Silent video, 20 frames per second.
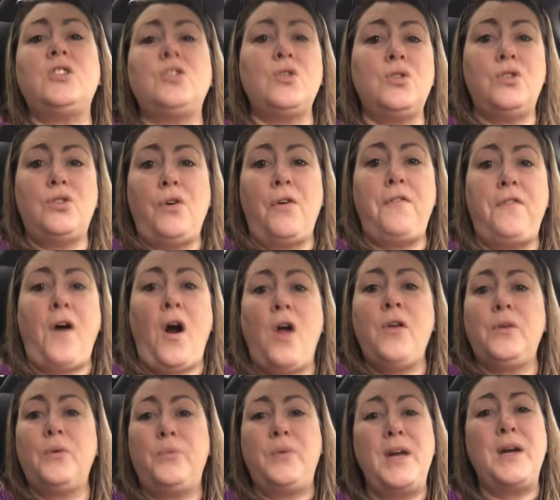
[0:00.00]
So far
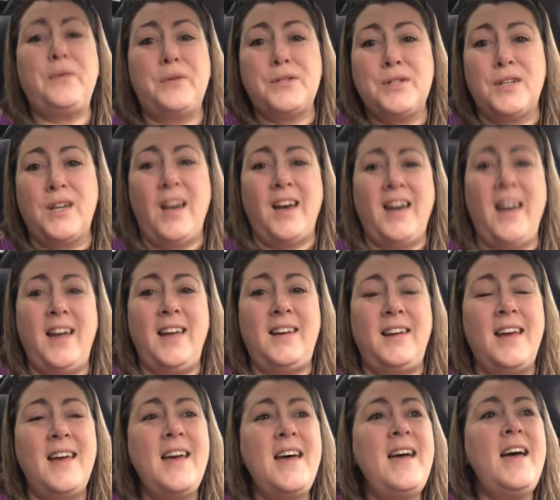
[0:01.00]
the week was
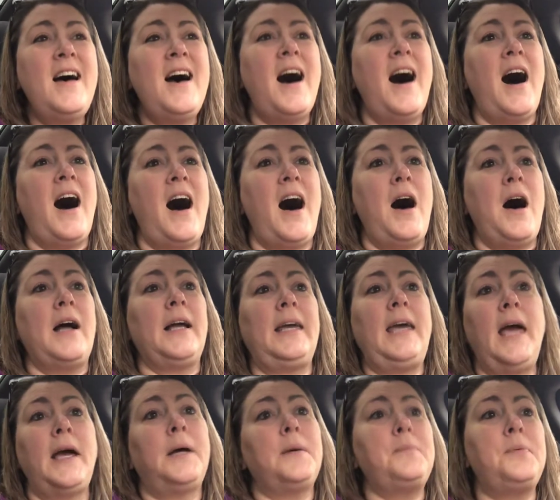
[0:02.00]
good.
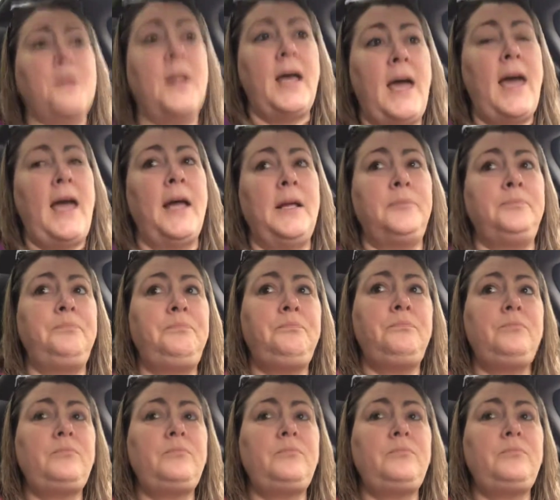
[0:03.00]
Can't complain.